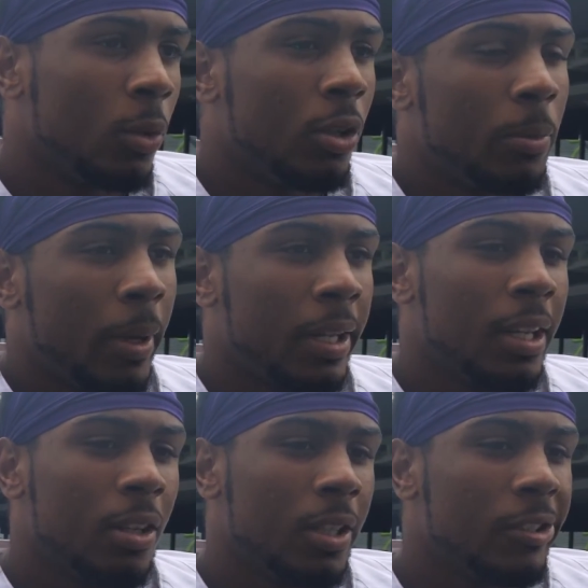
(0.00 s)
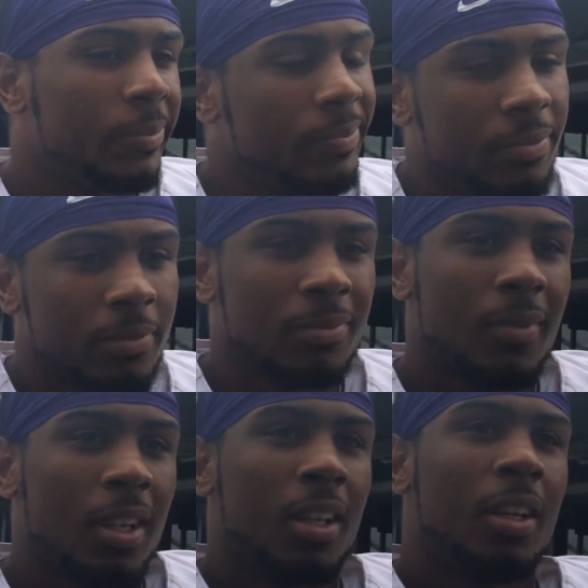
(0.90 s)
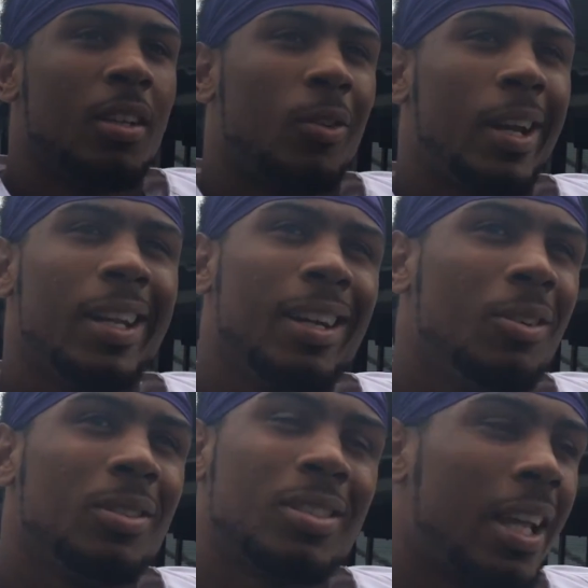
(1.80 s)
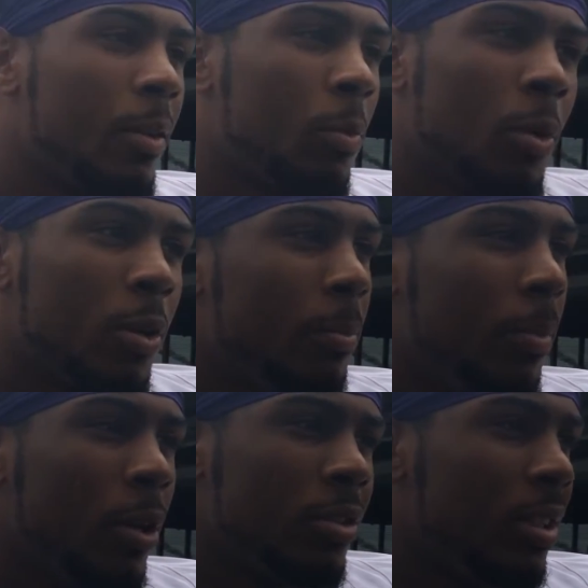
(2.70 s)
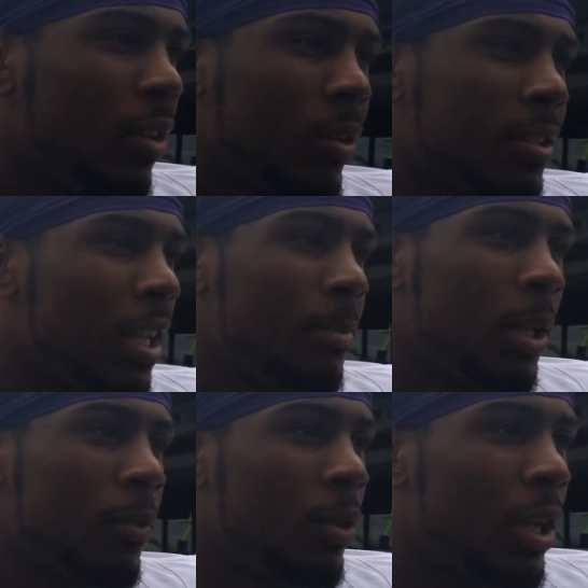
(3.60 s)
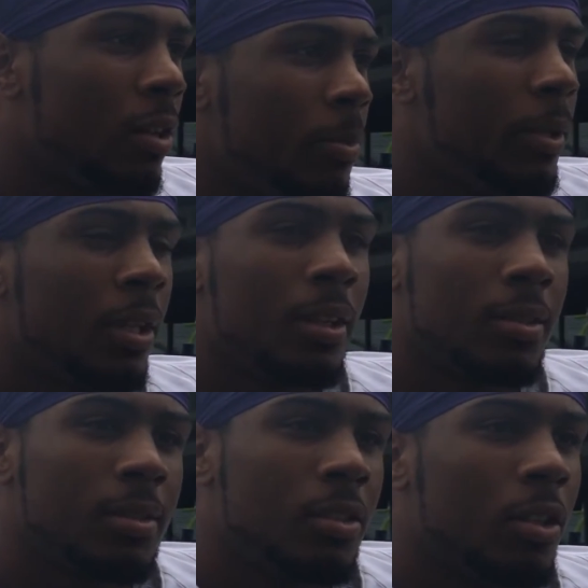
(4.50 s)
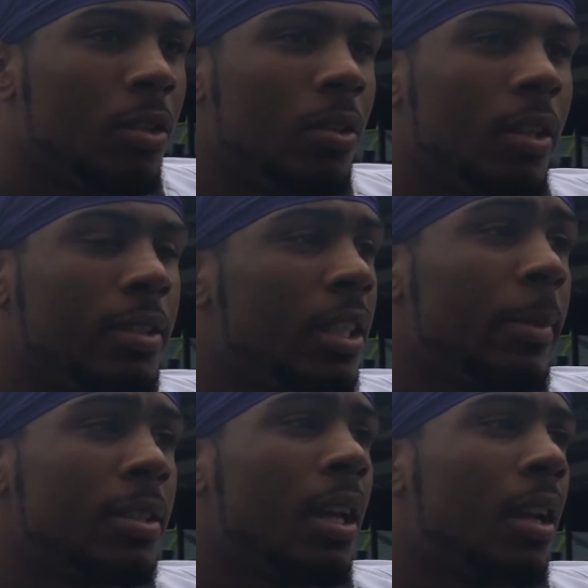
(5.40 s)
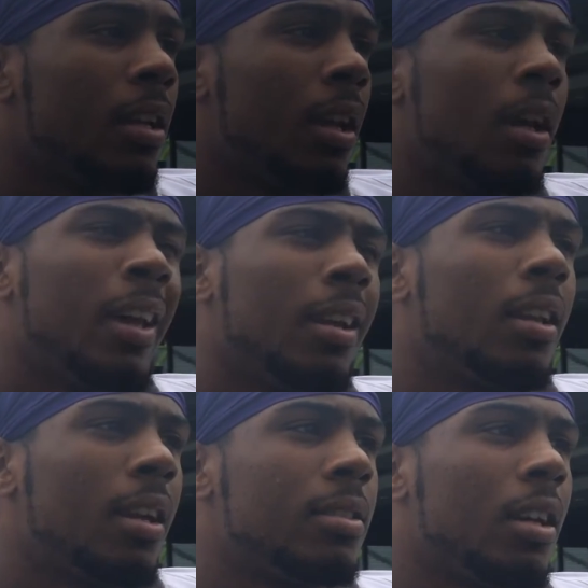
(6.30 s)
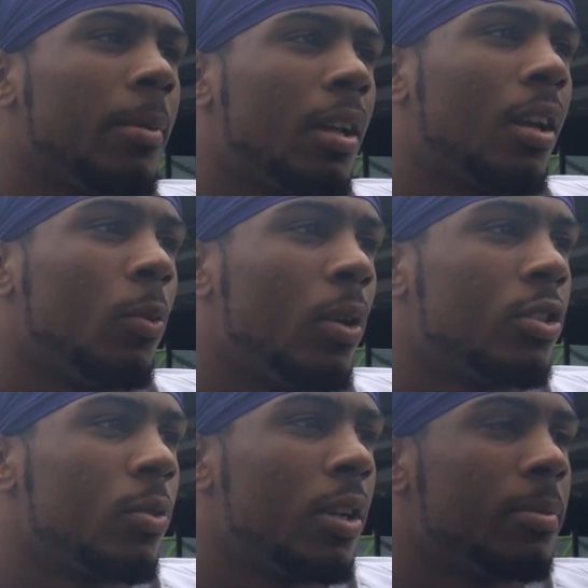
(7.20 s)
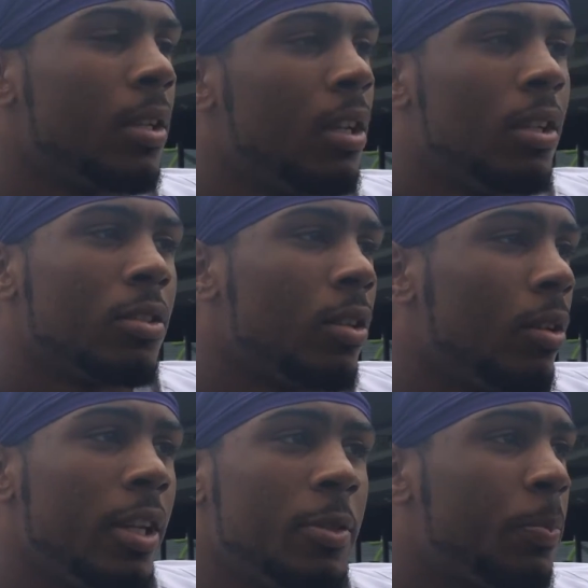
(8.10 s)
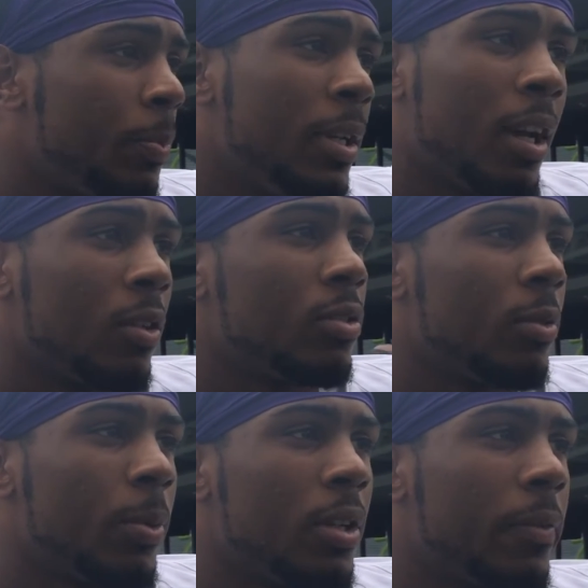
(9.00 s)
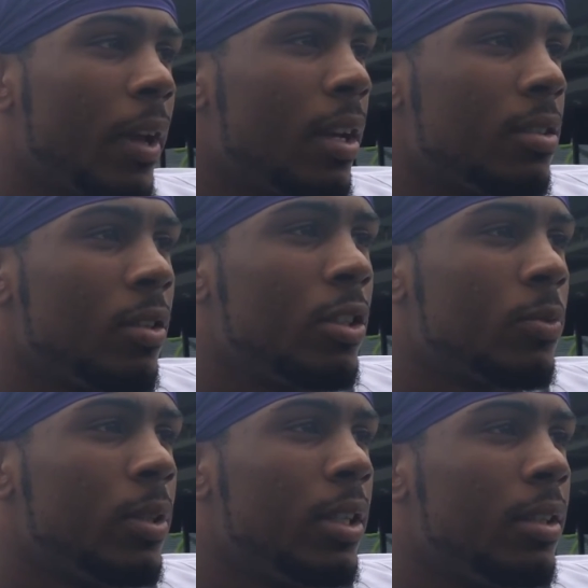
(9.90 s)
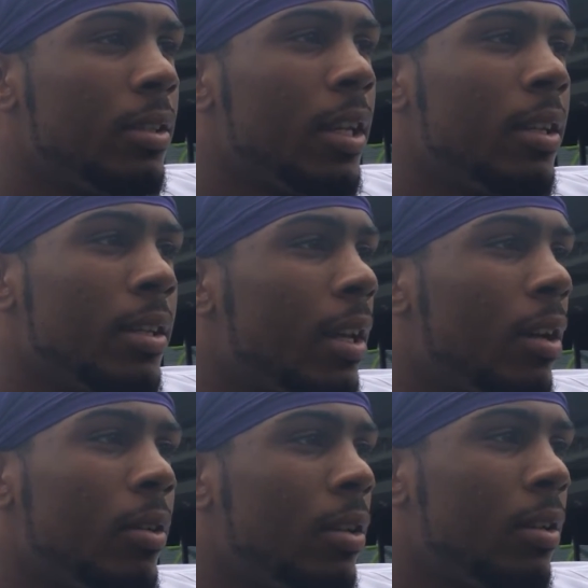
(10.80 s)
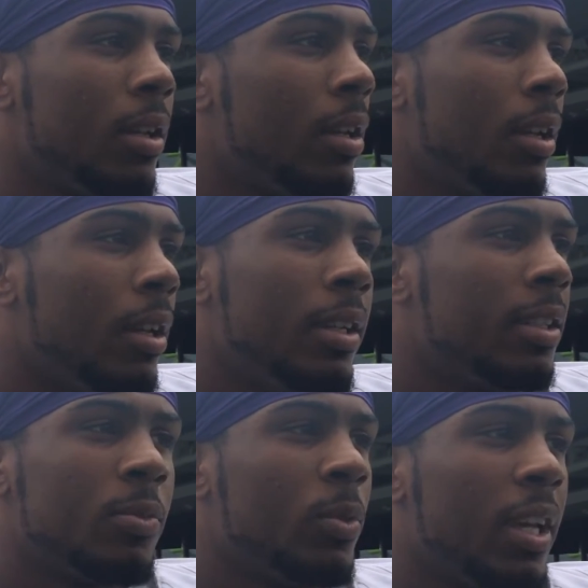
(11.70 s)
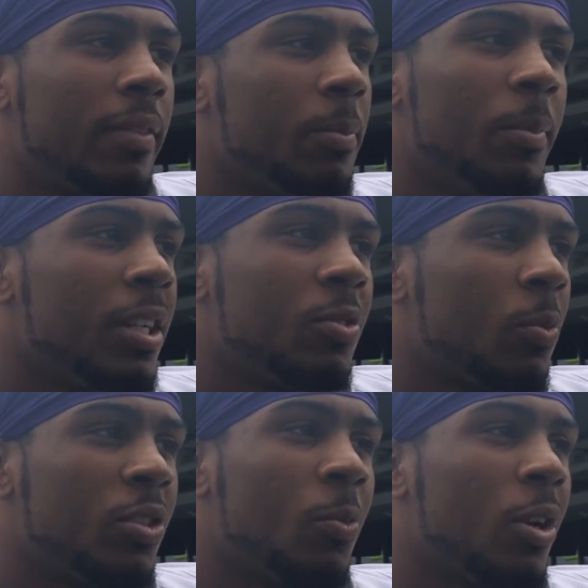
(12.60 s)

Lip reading: Well, by now, right now, it's like we're mostly on the same level now because, you know, Zim has had a lot of time, a lot of ones reps. So he got onto it pretty fast. You know, he's really getting it down and he doesn't really have much to